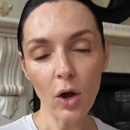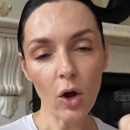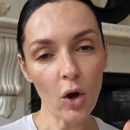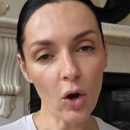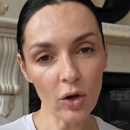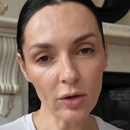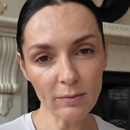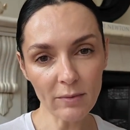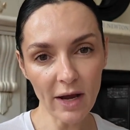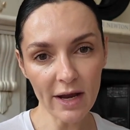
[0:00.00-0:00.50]

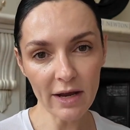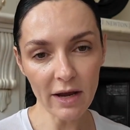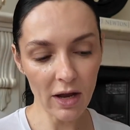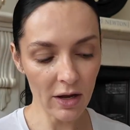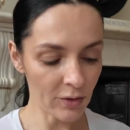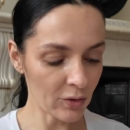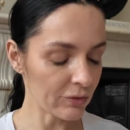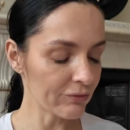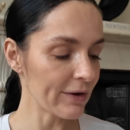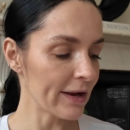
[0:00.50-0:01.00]
on
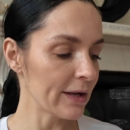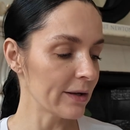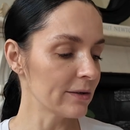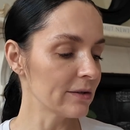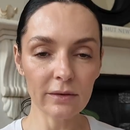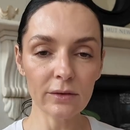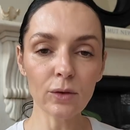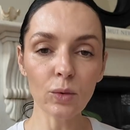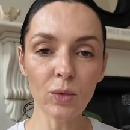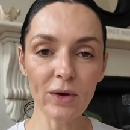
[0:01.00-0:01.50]
a reel.
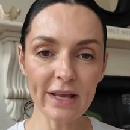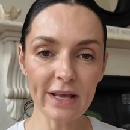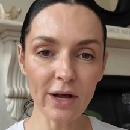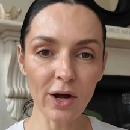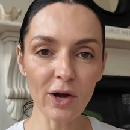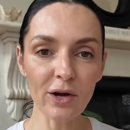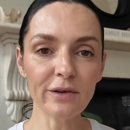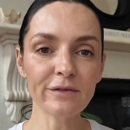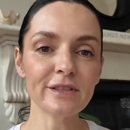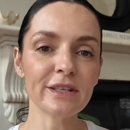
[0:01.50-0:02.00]
the week
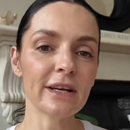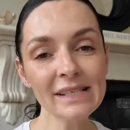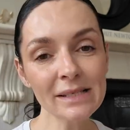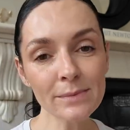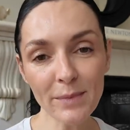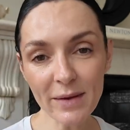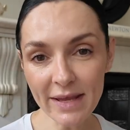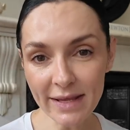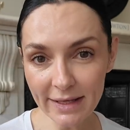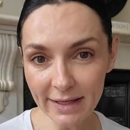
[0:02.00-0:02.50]
after.
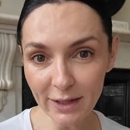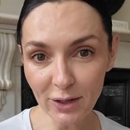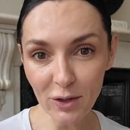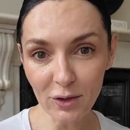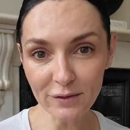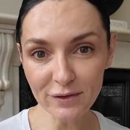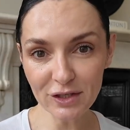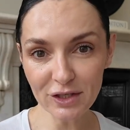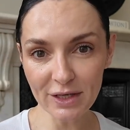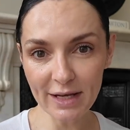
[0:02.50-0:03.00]
Speaking
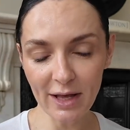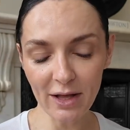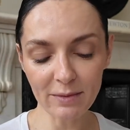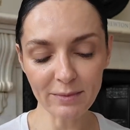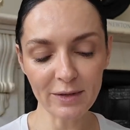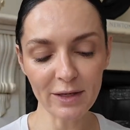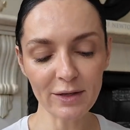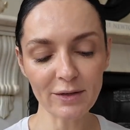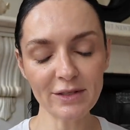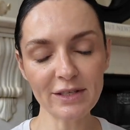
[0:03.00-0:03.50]
of Chanel
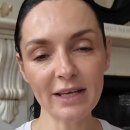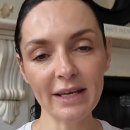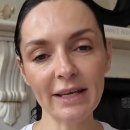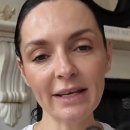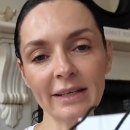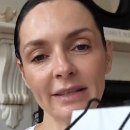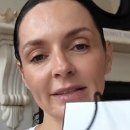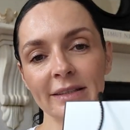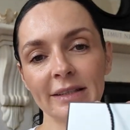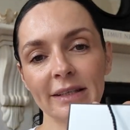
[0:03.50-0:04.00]

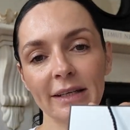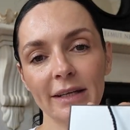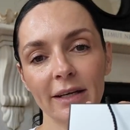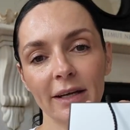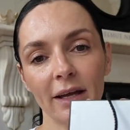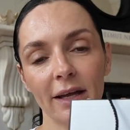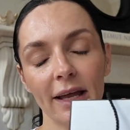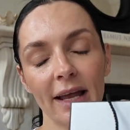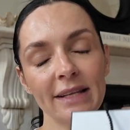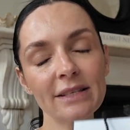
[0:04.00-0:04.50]
Beauty,
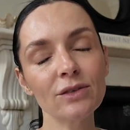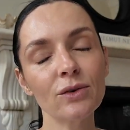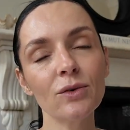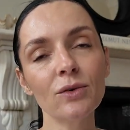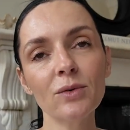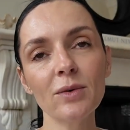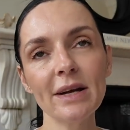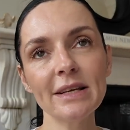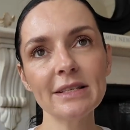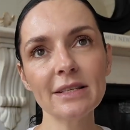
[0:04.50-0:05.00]
it's
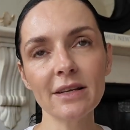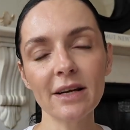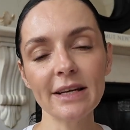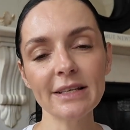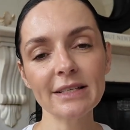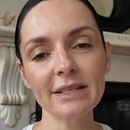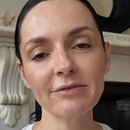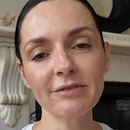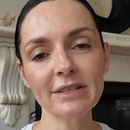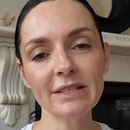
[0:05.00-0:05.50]
always
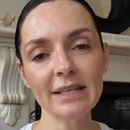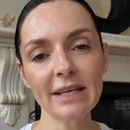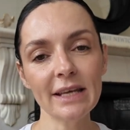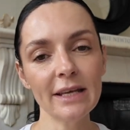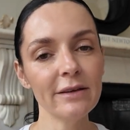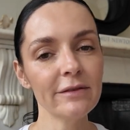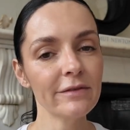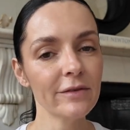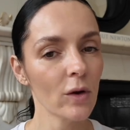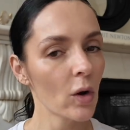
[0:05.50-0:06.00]
nice to
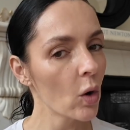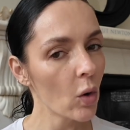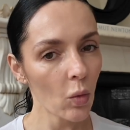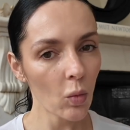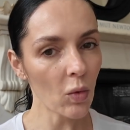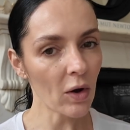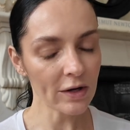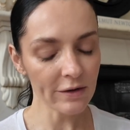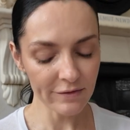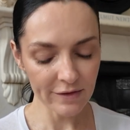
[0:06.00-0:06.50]
receive
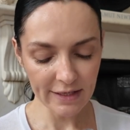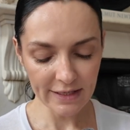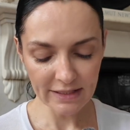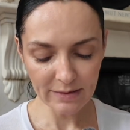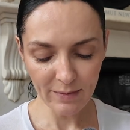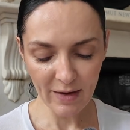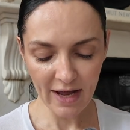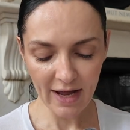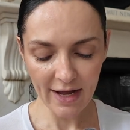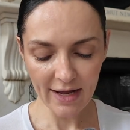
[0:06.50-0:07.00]
one of these
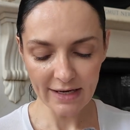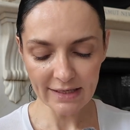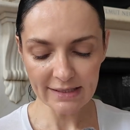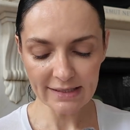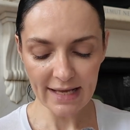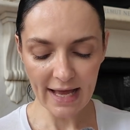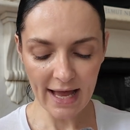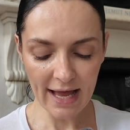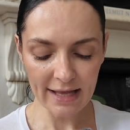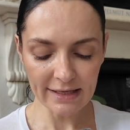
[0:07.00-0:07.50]

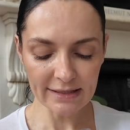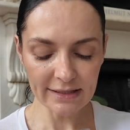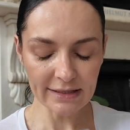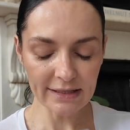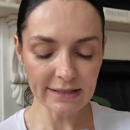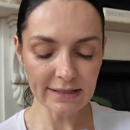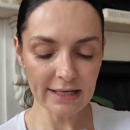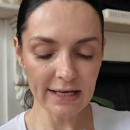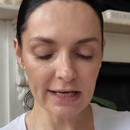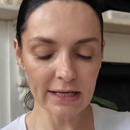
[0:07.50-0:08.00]
bags, and
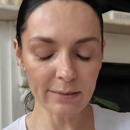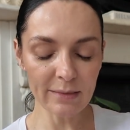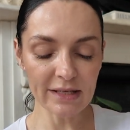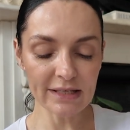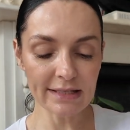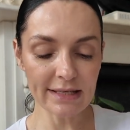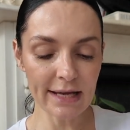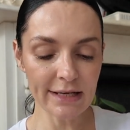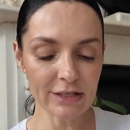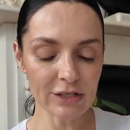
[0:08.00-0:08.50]
the team
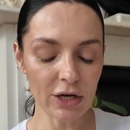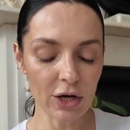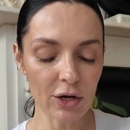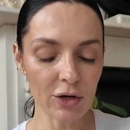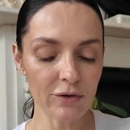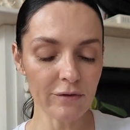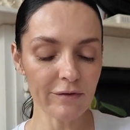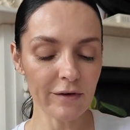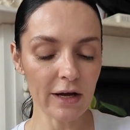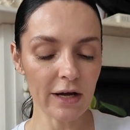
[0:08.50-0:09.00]
sent
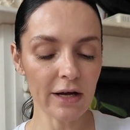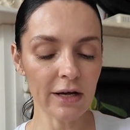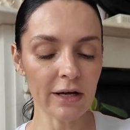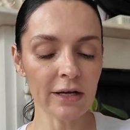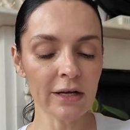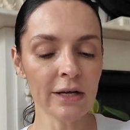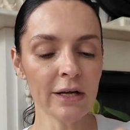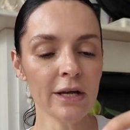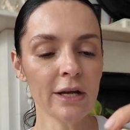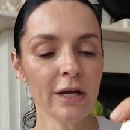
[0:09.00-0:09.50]

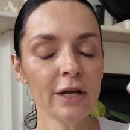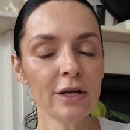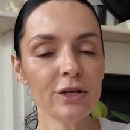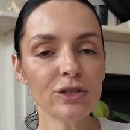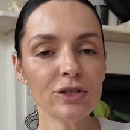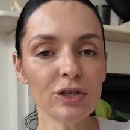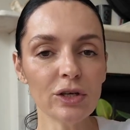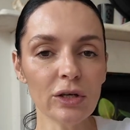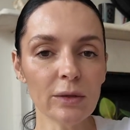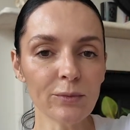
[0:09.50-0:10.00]
over
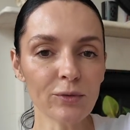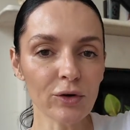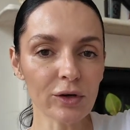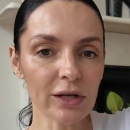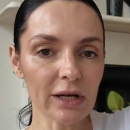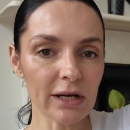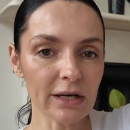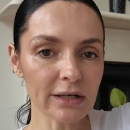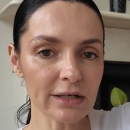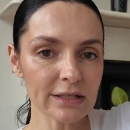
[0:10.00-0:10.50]
2
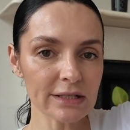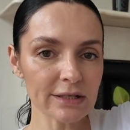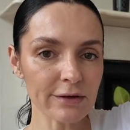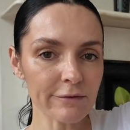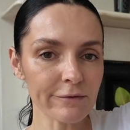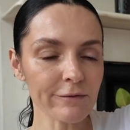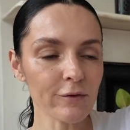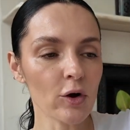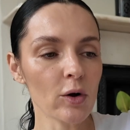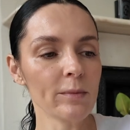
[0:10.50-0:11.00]
products
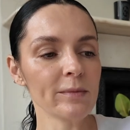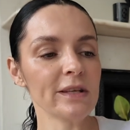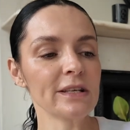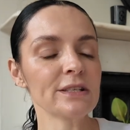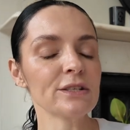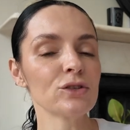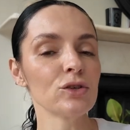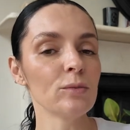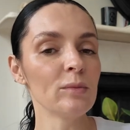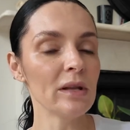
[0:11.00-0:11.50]
from the
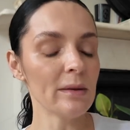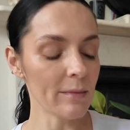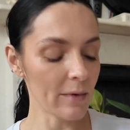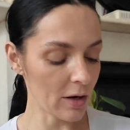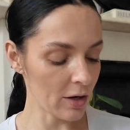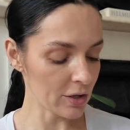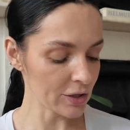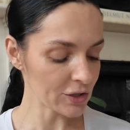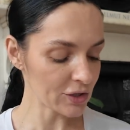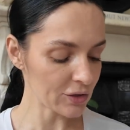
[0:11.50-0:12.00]

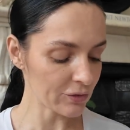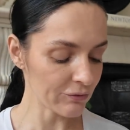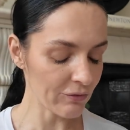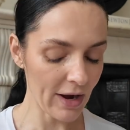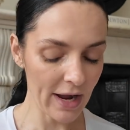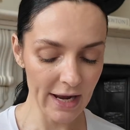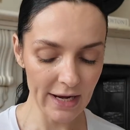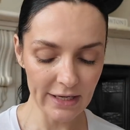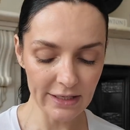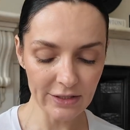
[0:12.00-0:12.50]
Sublimage
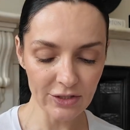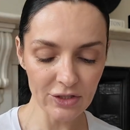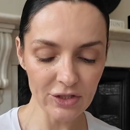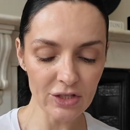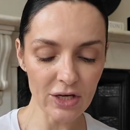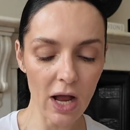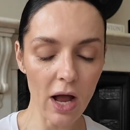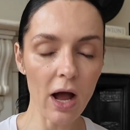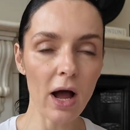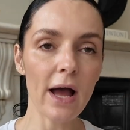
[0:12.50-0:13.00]

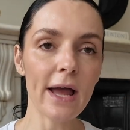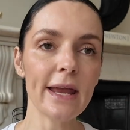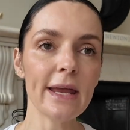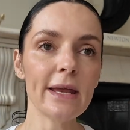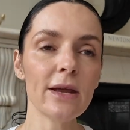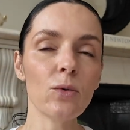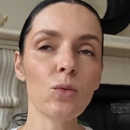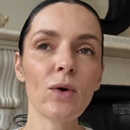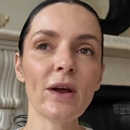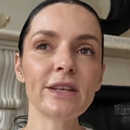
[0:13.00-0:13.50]
range.
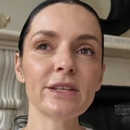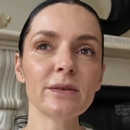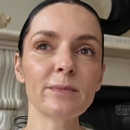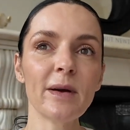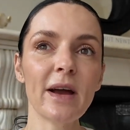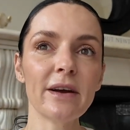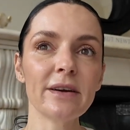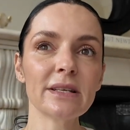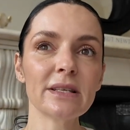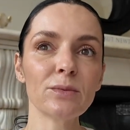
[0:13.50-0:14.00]
I went to
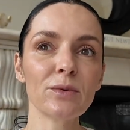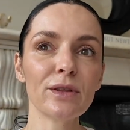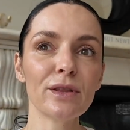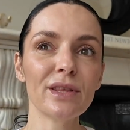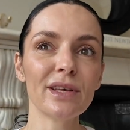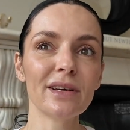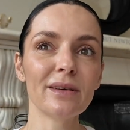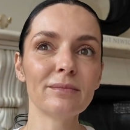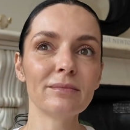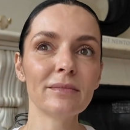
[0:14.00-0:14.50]
Paris with
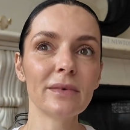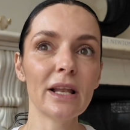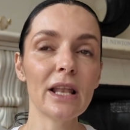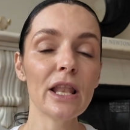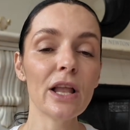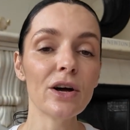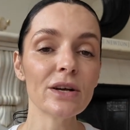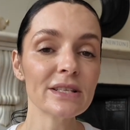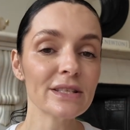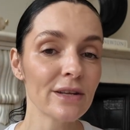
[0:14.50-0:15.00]
them
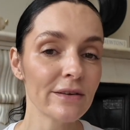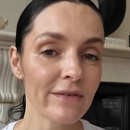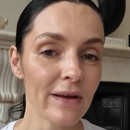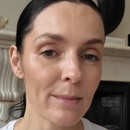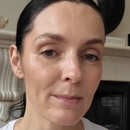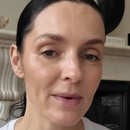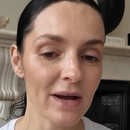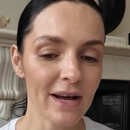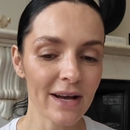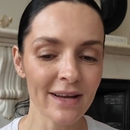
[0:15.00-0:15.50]
last
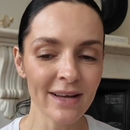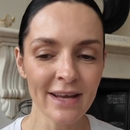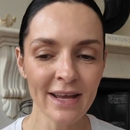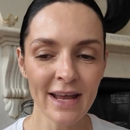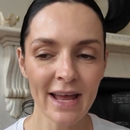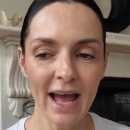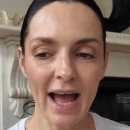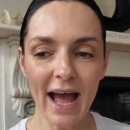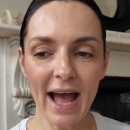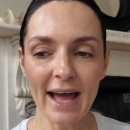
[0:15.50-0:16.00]
November
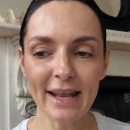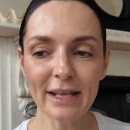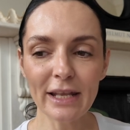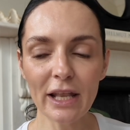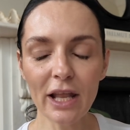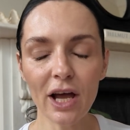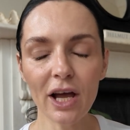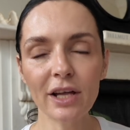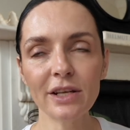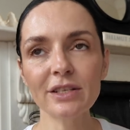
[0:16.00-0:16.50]
and
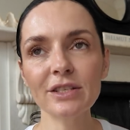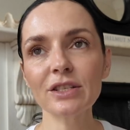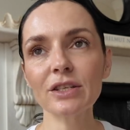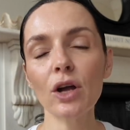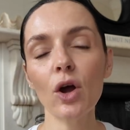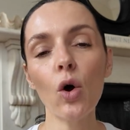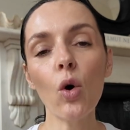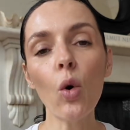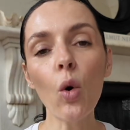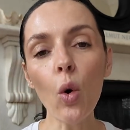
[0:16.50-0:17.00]
learnt
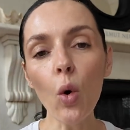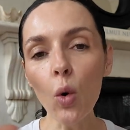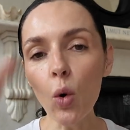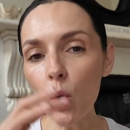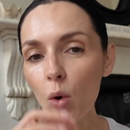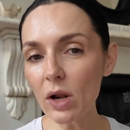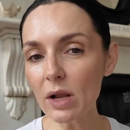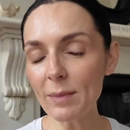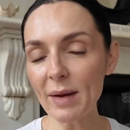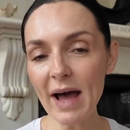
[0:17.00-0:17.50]

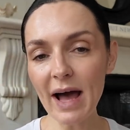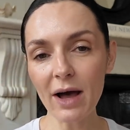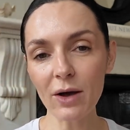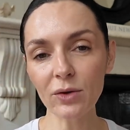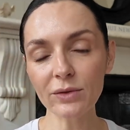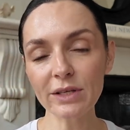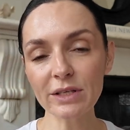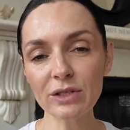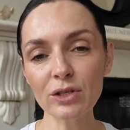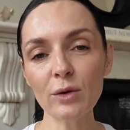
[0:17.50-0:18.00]
all
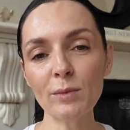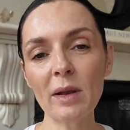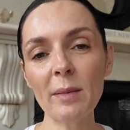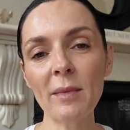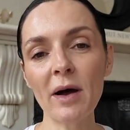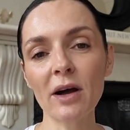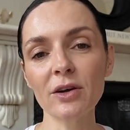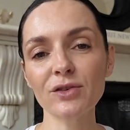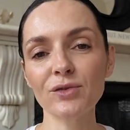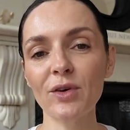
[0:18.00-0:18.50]
about the
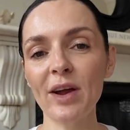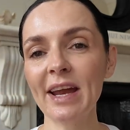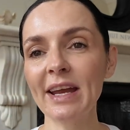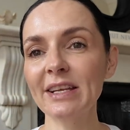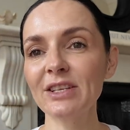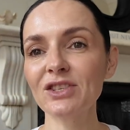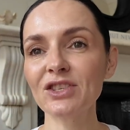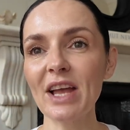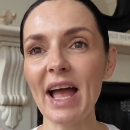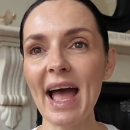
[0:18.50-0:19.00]
Sublimage
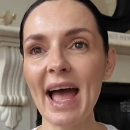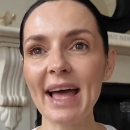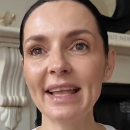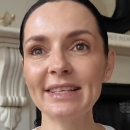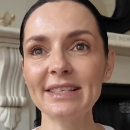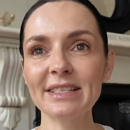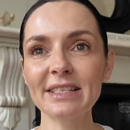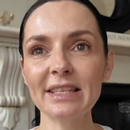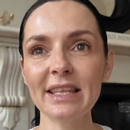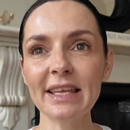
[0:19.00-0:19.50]
range
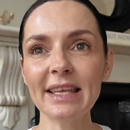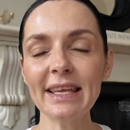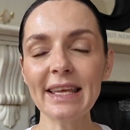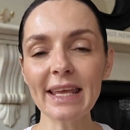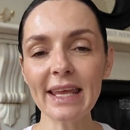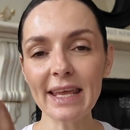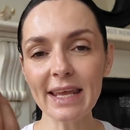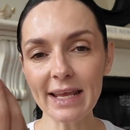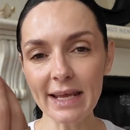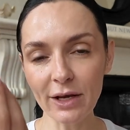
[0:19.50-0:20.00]
and the
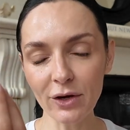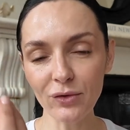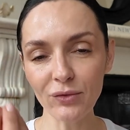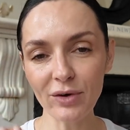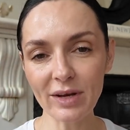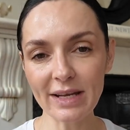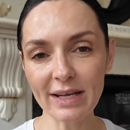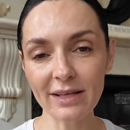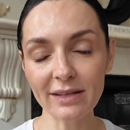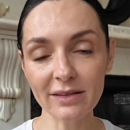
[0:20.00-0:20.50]
key
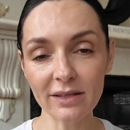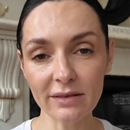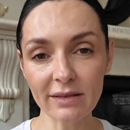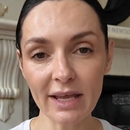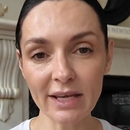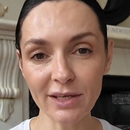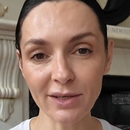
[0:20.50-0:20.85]
ingredient that they